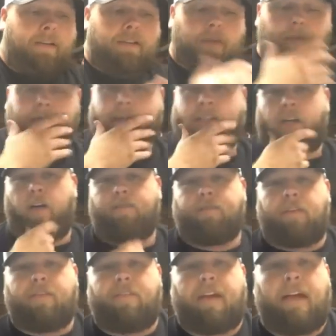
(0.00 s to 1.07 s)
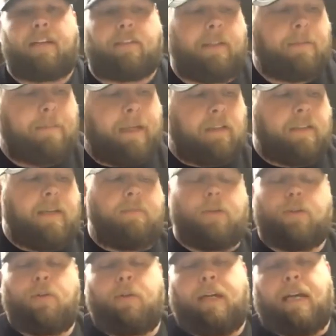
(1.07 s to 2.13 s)
the rear toe from the factory is built in
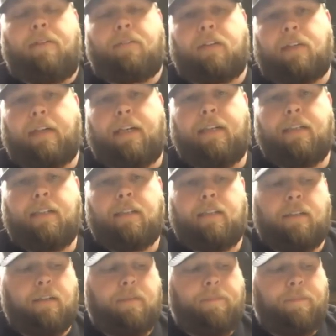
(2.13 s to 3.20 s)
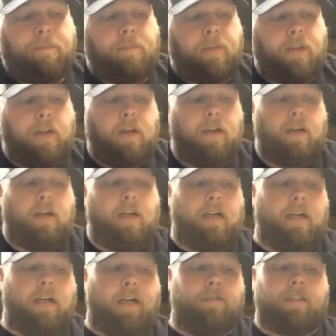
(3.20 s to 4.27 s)
with 2.5 degrees
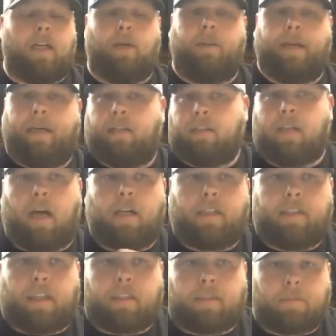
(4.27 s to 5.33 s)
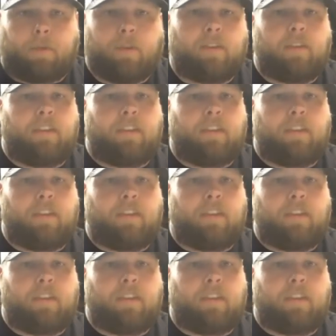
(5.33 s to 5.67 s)
of toe in. It's non-adjustable, so you